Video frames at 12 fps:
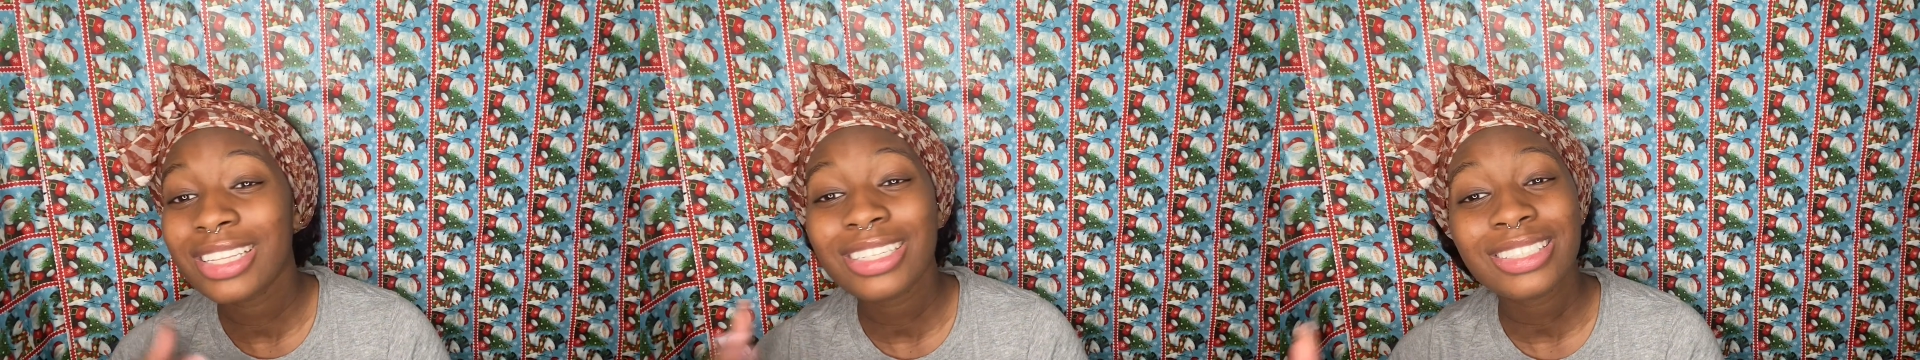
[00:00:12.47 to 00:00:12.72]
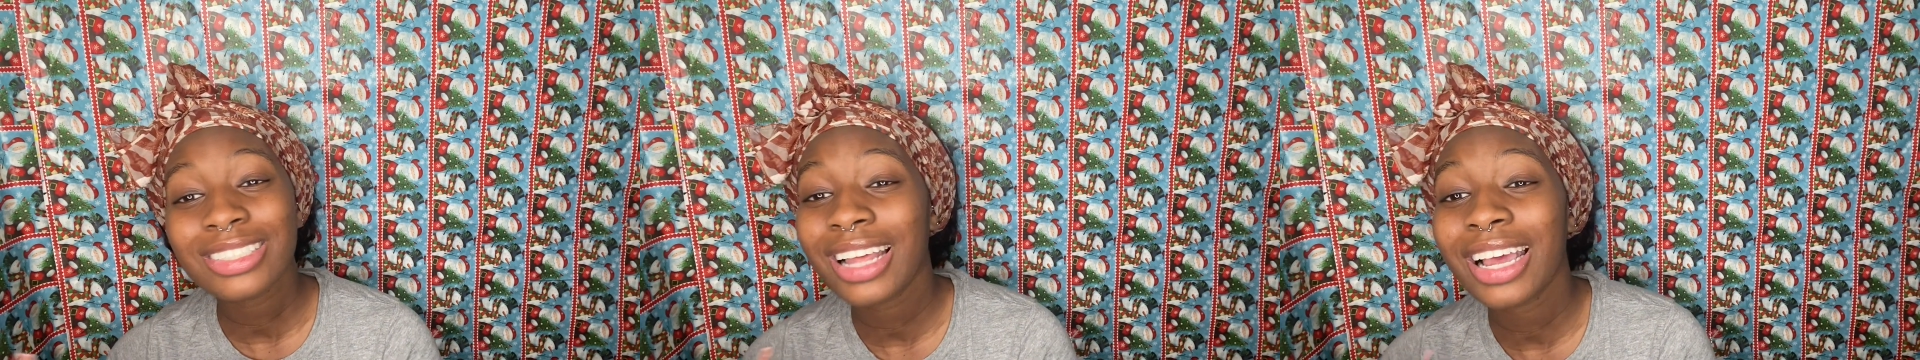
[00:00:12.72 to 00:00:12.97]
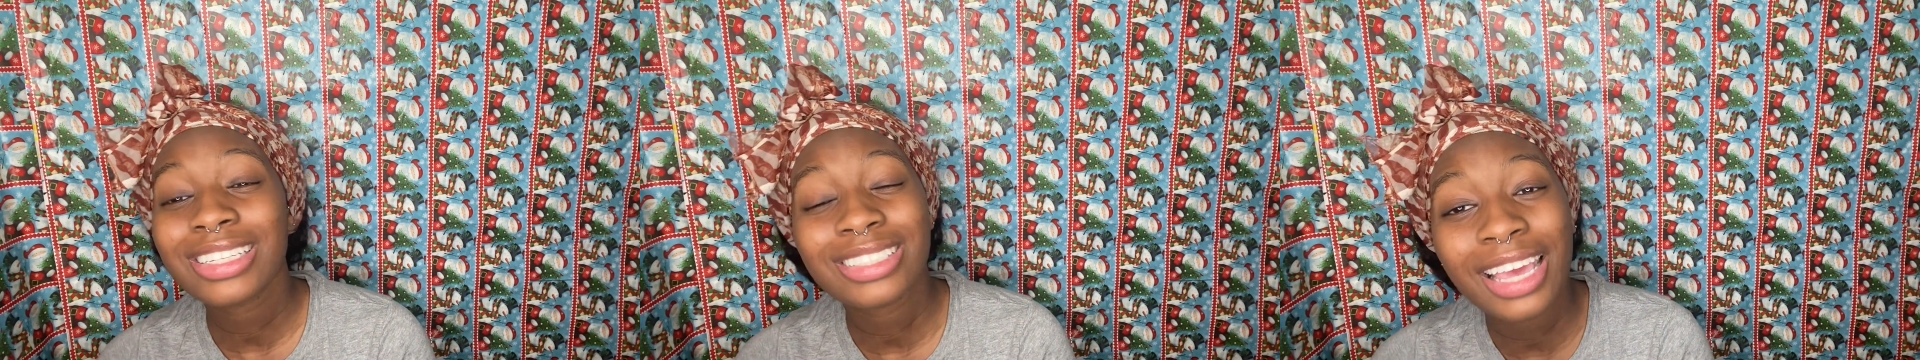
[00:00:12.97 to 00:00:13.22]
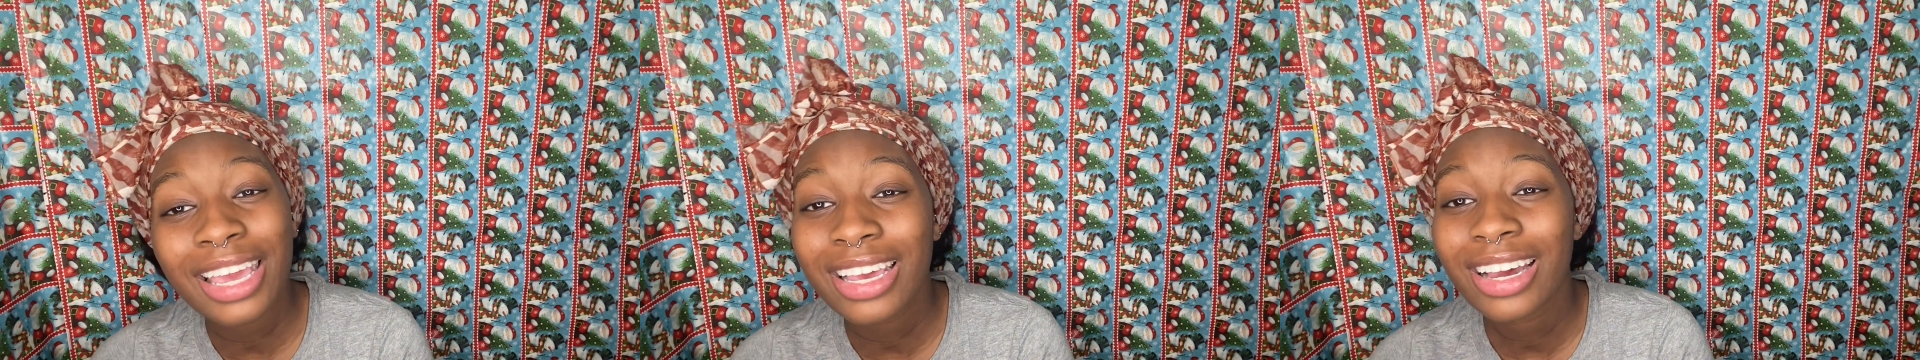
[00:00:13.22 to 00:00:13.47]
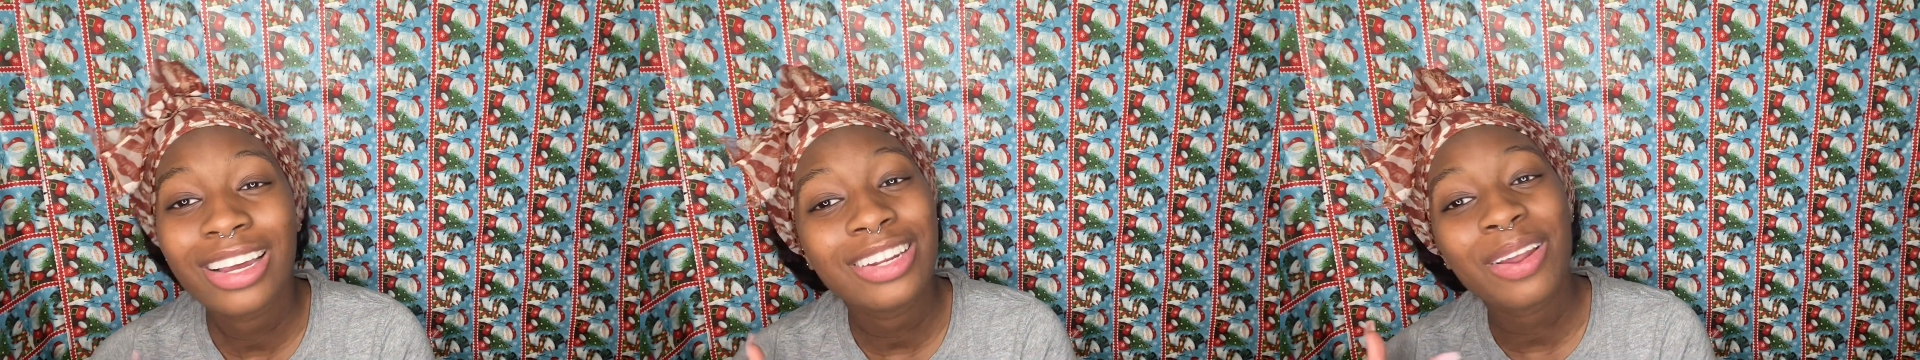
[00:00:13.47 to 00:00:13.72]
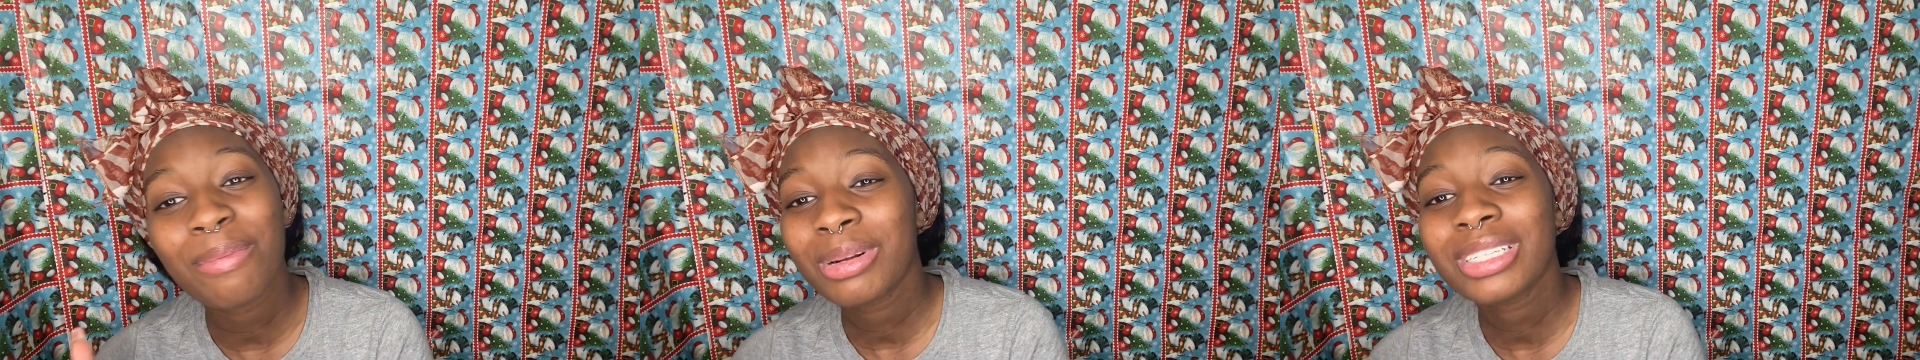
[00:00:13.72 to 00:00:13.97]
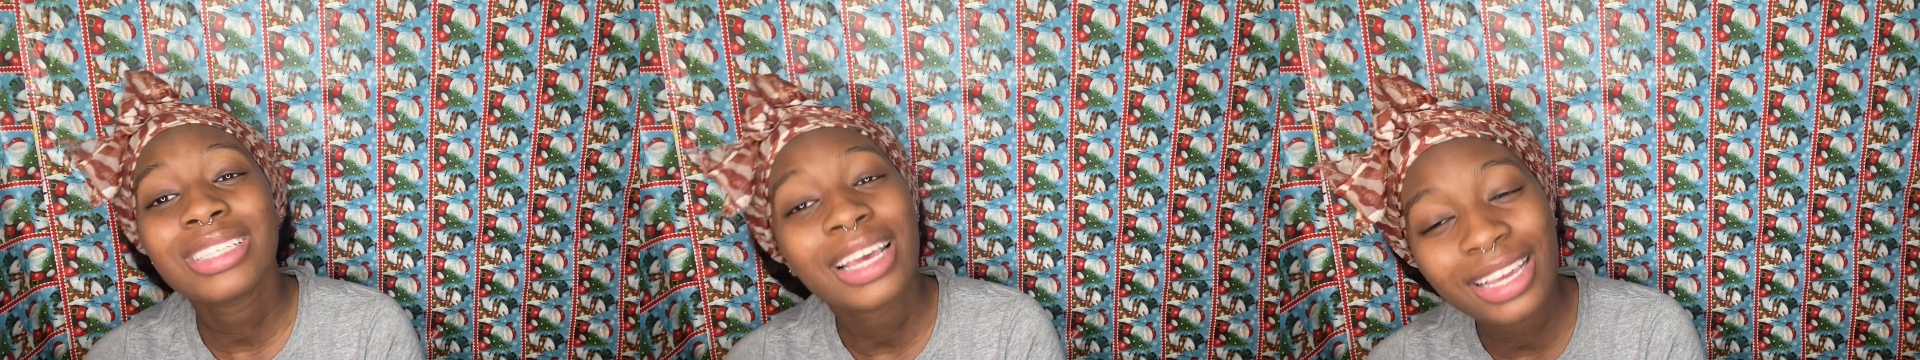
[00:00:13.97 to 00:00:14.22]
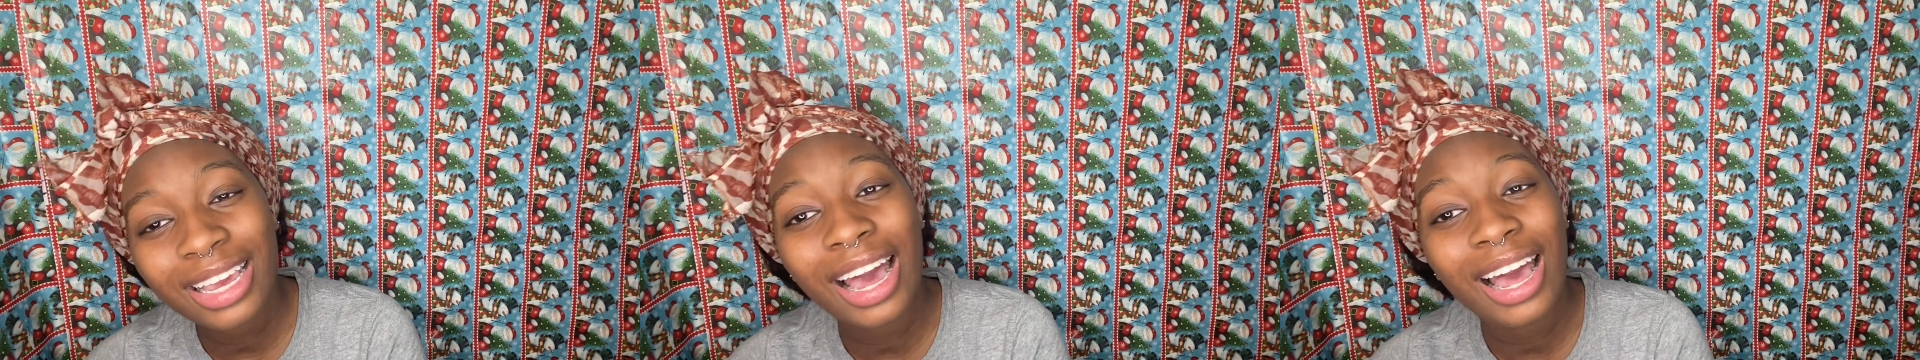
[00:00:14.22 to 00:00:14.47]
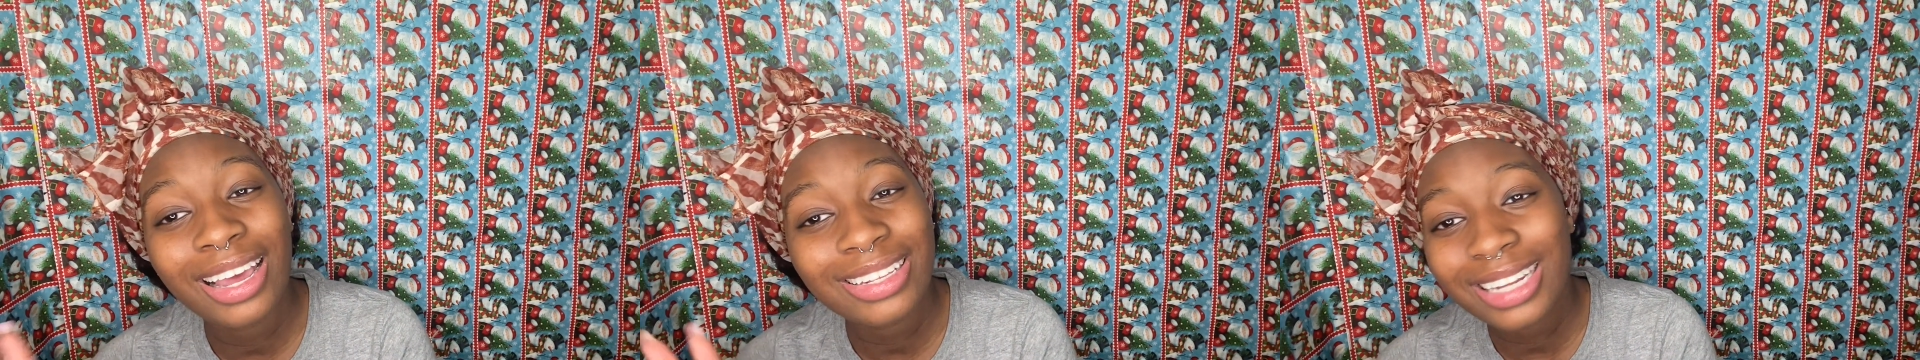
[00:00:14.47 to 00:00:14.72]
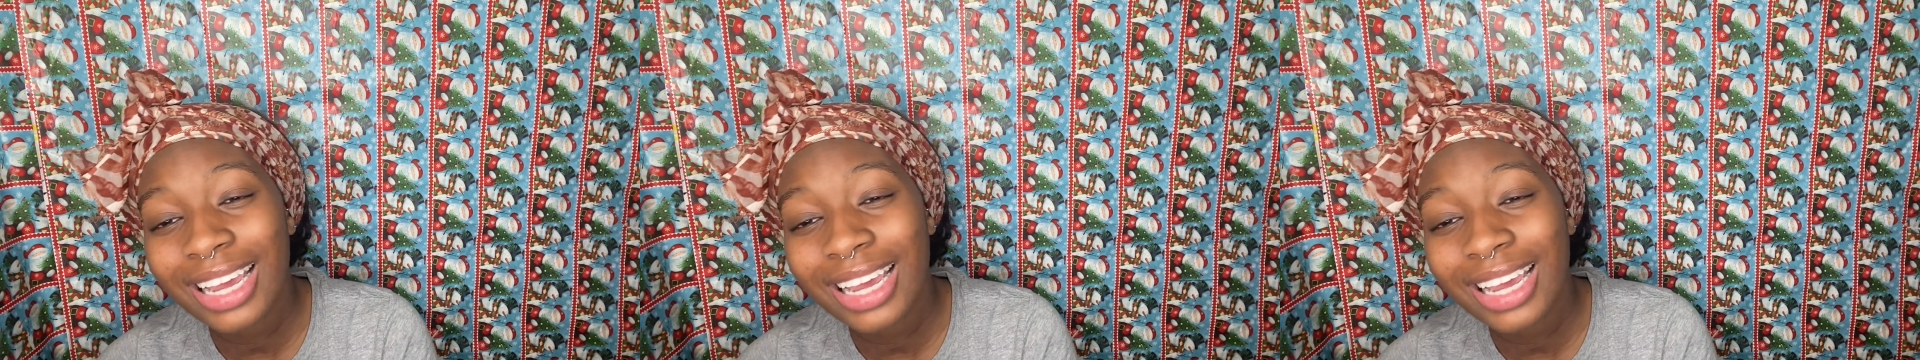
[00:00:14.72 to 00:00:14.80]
This is like take number 10, guys.